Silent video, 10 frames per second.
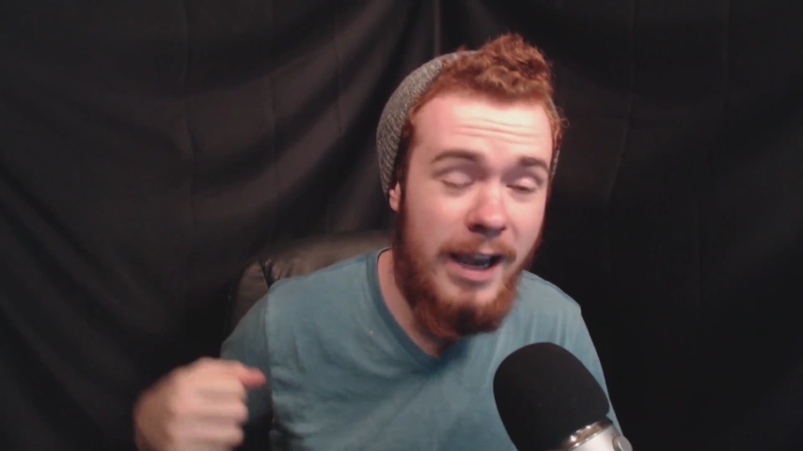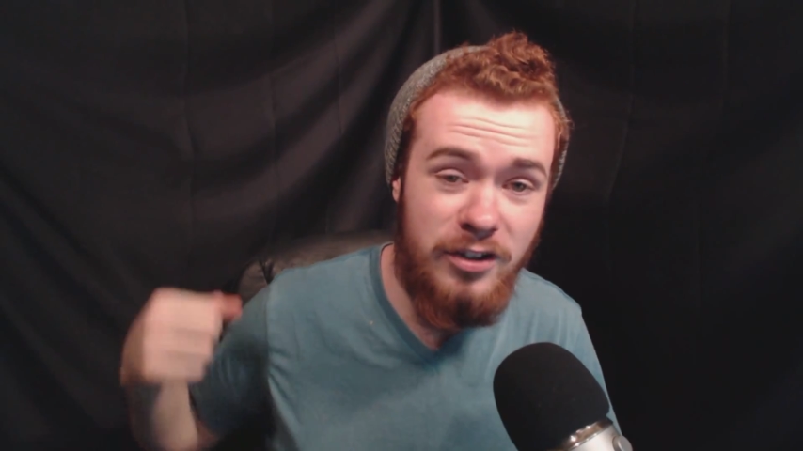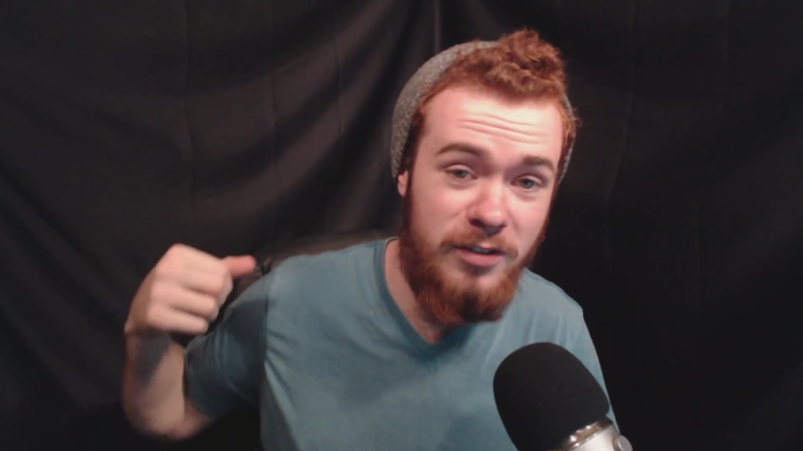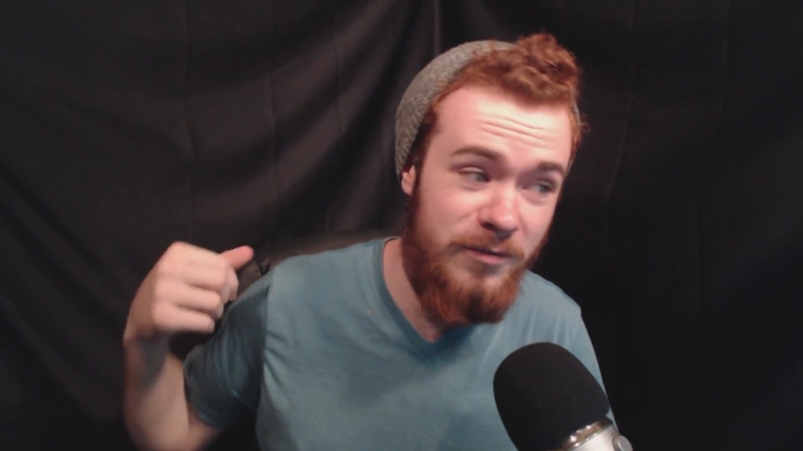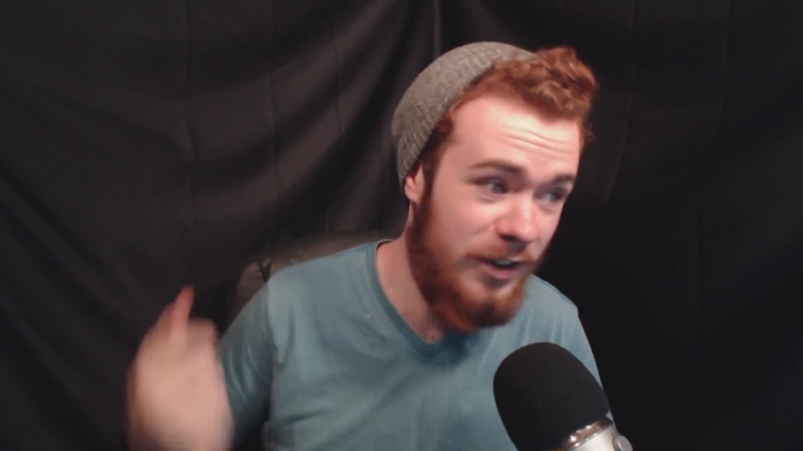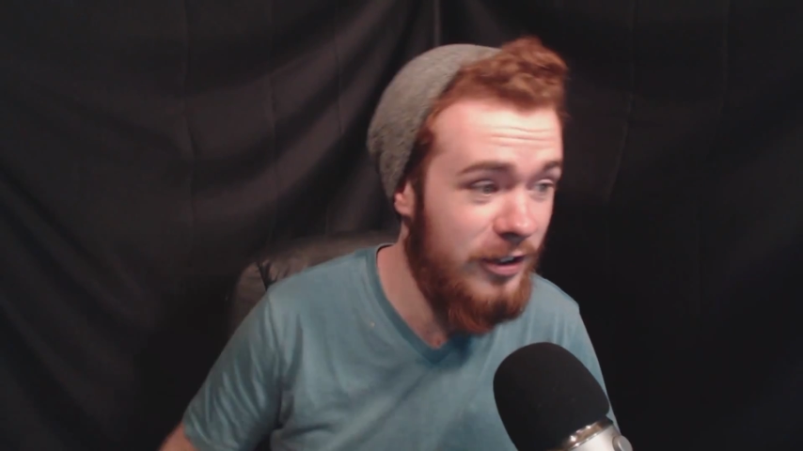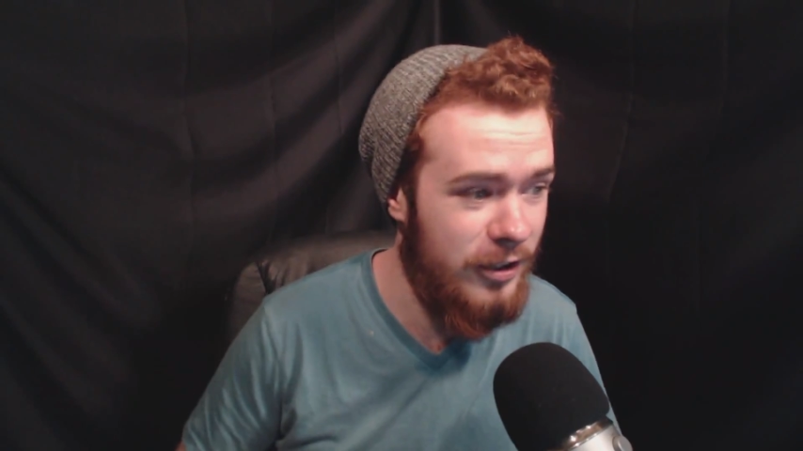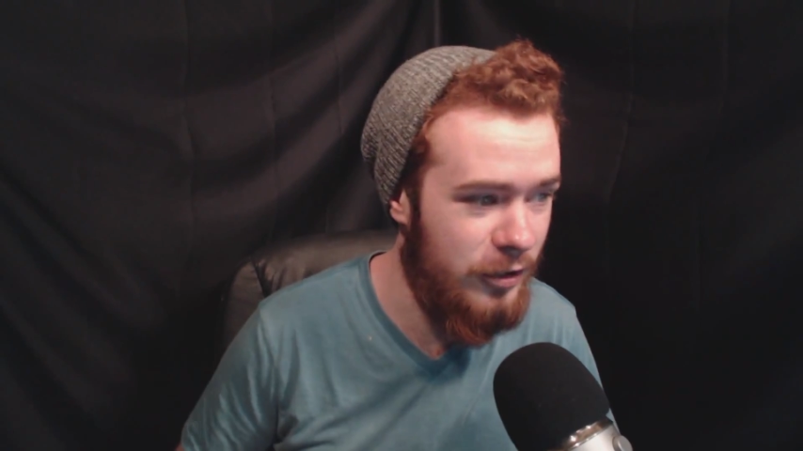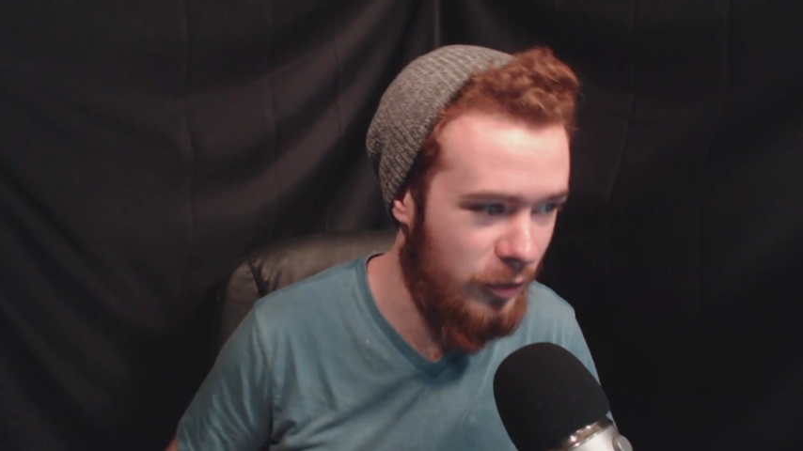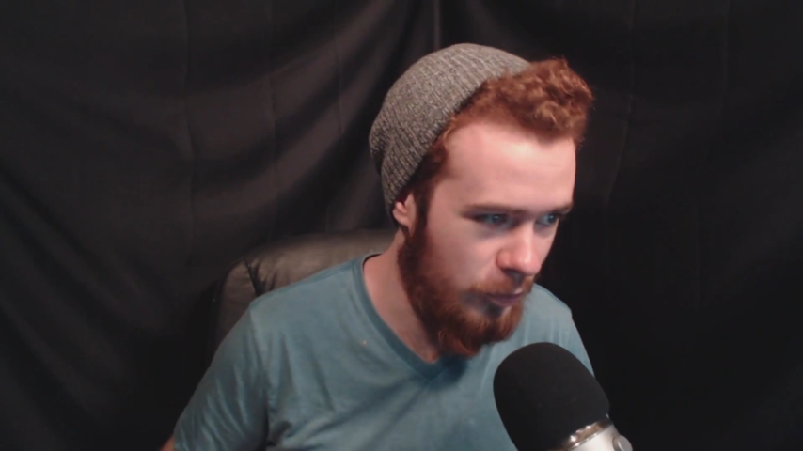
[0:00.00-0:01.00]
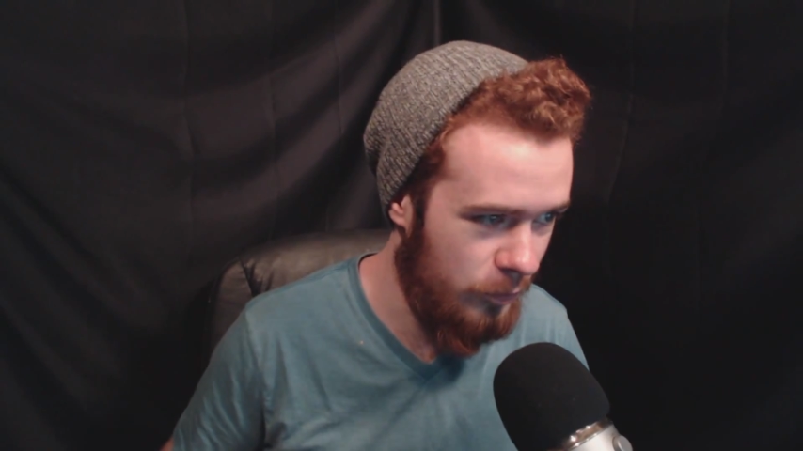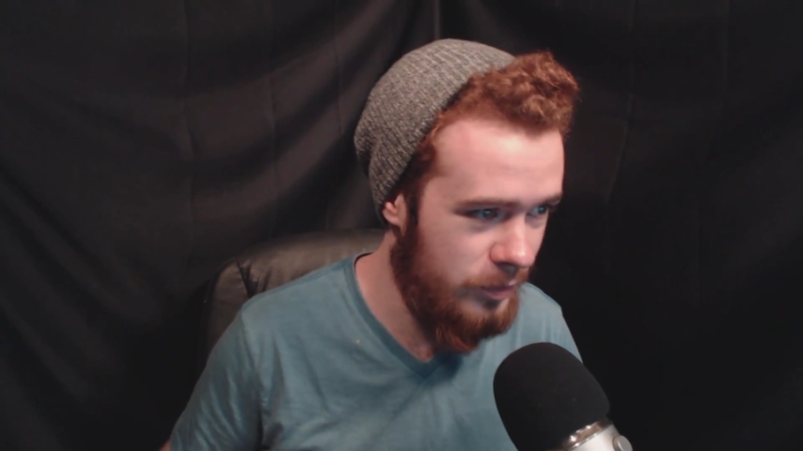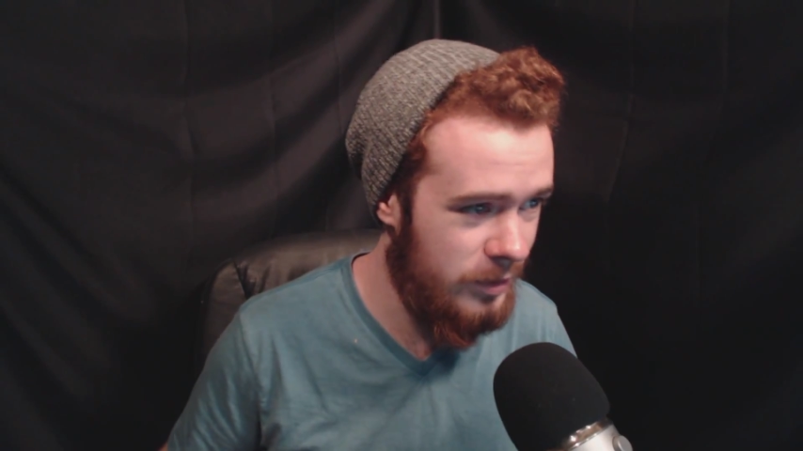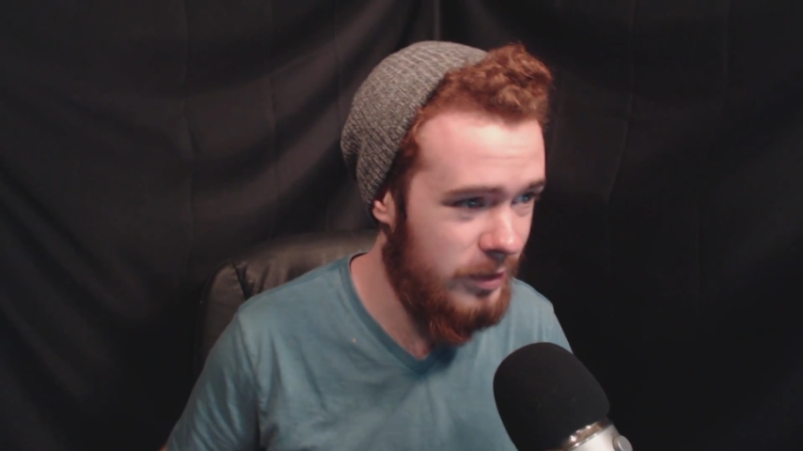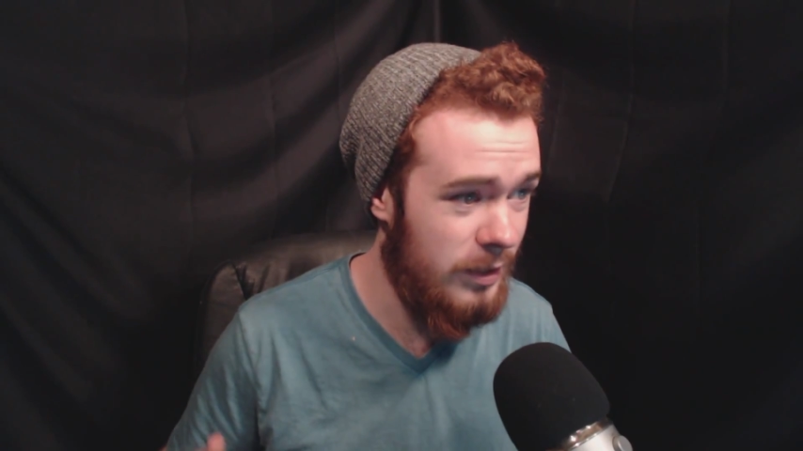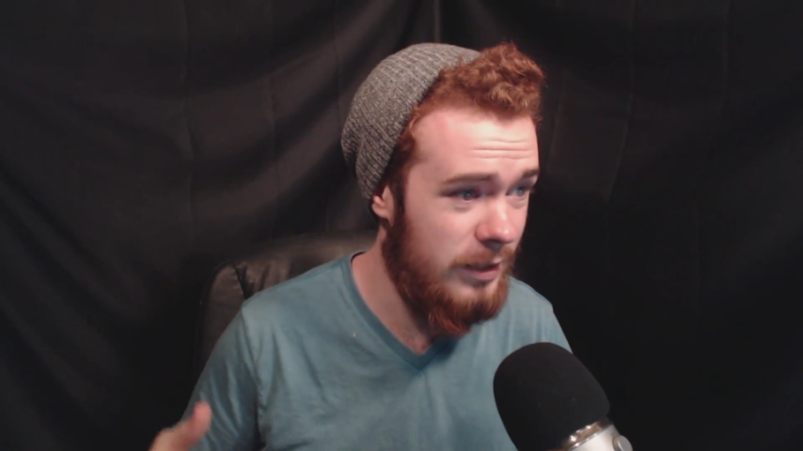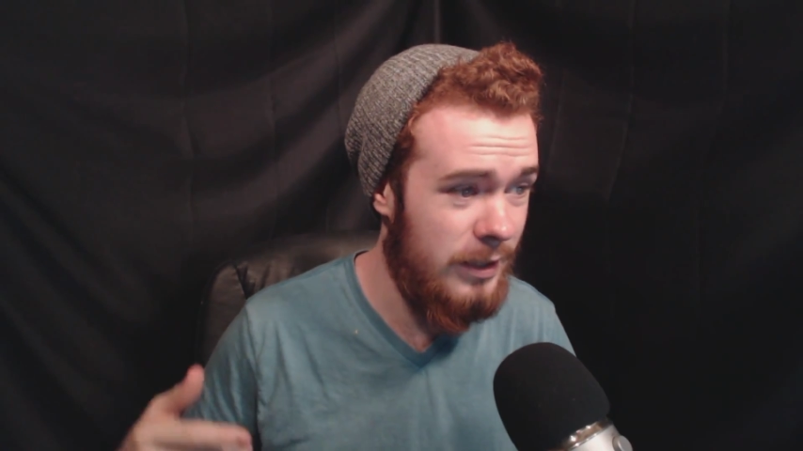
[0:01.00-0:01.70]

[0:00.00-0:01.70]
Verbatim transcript: actually very good news.